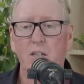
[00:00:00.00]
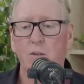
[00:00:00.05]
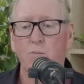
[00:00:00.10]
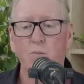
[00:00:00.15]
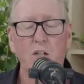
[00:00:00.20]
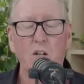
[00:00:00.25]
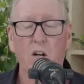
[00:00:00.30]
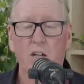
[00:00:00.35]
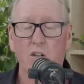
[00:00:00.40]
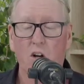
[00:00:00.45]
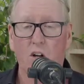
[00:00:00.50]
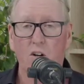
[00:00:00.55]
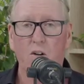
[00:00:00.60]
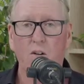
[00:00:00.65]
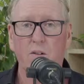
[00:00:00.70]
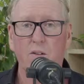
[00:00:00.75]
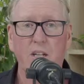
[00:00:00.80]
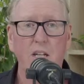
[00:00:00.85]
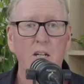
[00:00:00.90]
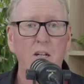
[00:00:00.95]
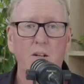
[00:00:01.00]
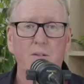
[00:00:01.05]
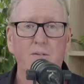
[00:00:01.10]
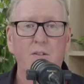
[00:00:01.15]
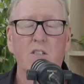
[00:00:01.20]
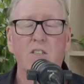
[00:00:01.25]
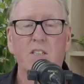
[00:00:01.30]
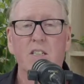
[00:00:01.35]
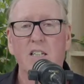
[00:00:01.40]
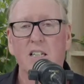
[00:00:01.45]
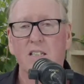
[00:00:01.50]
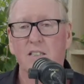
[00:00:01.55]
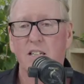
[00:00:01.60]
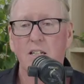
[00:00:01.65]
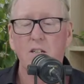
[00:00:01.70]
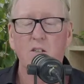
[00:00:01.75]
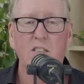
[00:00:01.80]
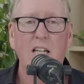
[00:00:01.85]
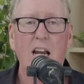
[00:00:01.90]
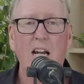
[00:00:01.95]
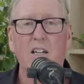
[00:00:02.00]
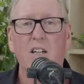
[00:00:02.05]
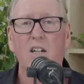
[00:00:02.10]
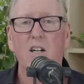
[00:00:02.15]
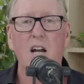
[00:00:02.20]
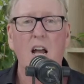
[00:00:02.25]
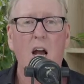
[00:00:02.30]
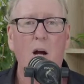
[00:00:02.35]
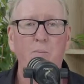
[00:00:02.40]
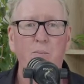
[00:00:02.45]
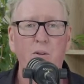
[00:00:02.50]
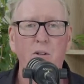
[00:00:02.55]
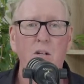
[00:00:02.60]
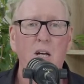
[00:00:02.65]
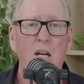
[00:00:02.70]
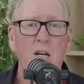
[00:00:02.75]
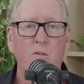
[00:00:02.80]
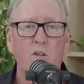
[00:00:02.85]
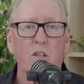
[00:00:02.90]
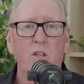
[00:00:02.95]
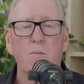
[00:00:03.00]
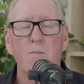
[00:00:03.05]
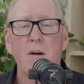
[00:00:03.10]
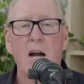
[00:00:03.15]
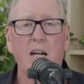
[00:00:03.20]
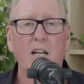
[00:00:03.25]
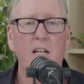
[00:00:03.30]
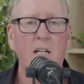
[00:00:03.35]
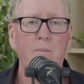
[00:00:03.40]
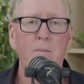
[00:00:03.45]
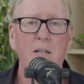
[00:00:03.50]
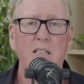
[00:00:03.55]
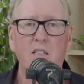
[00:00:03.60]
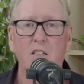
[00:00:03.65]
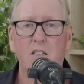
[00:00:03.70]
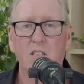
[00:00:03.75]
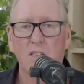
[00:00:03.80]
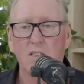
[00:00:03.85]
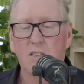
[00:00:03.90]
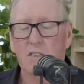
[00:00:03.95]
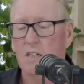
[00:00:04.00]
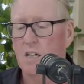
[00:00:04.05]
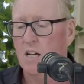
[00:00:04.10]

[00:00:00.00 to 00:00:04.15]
And when I got on there, first thing it said is, how can I help you with your marketing messages?